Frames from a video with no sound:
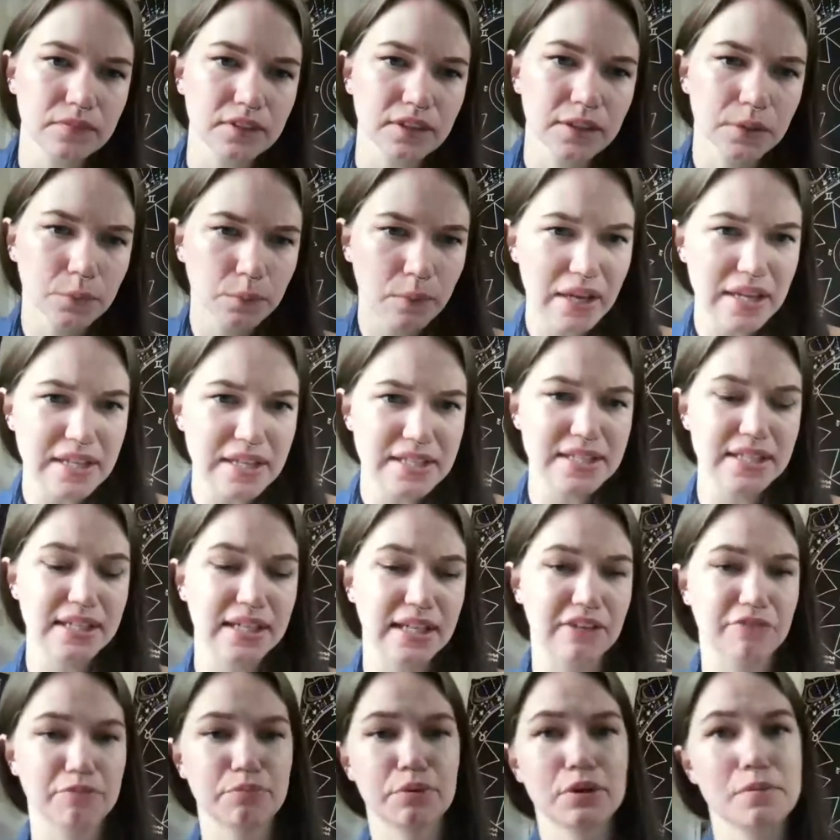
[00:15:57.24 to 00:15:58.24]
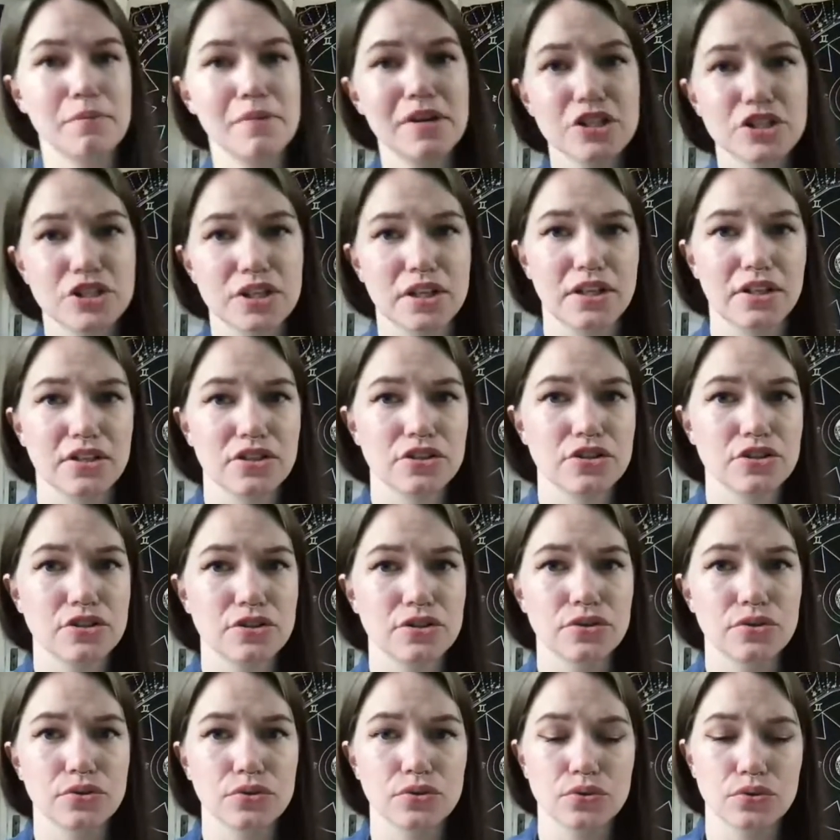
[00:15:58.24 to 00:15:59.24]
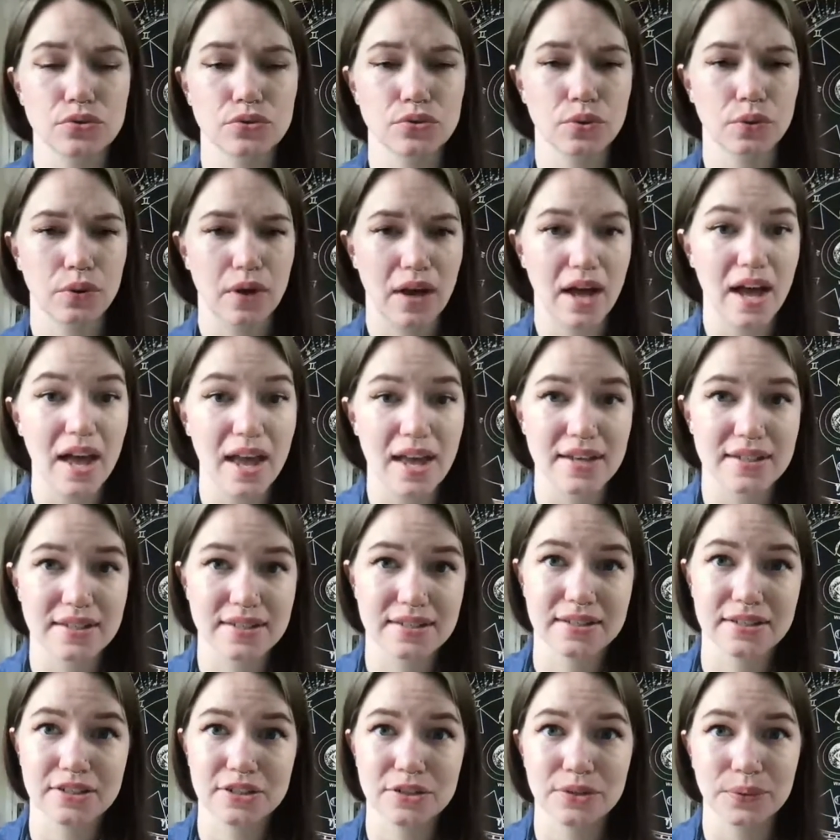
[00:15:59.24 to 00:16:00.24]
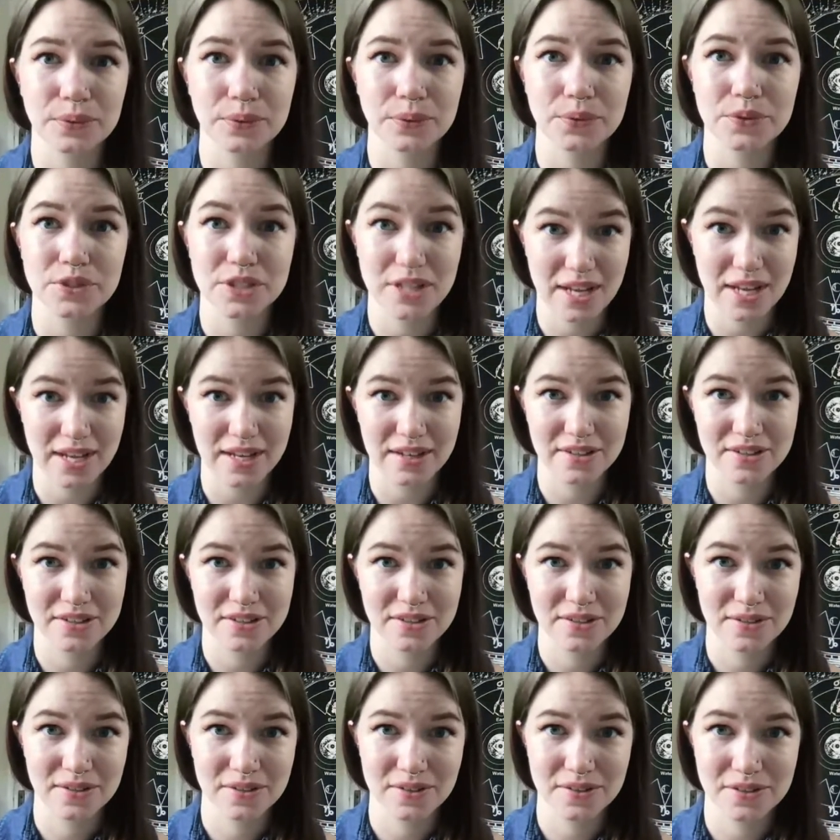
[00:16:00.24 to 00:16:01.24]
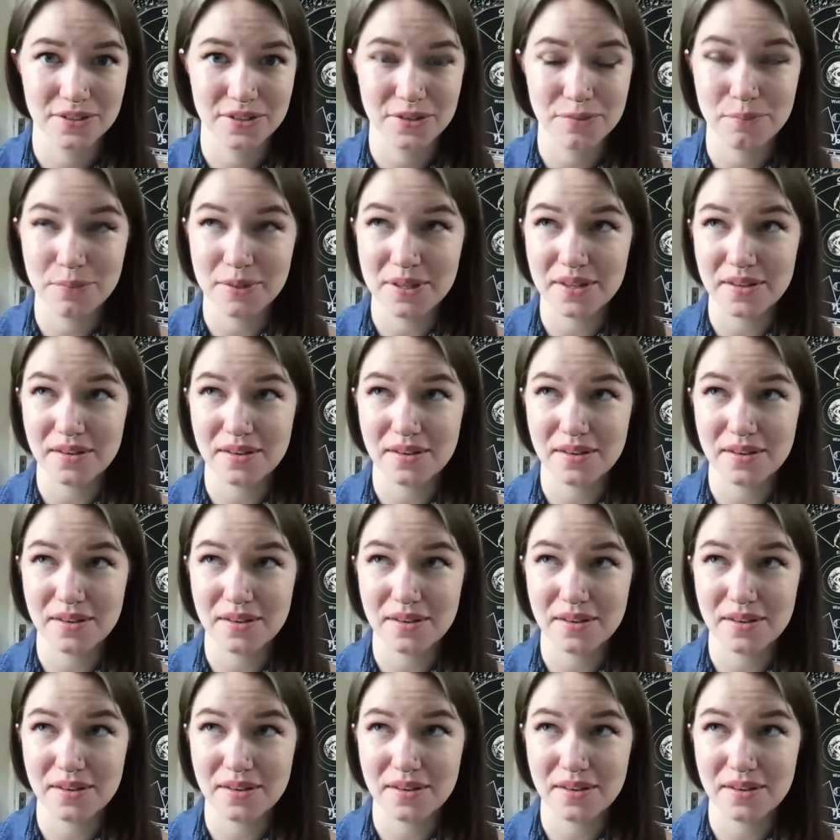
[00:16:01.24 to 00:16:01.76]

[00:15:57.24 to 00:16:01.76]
way to give permission to us to change, to be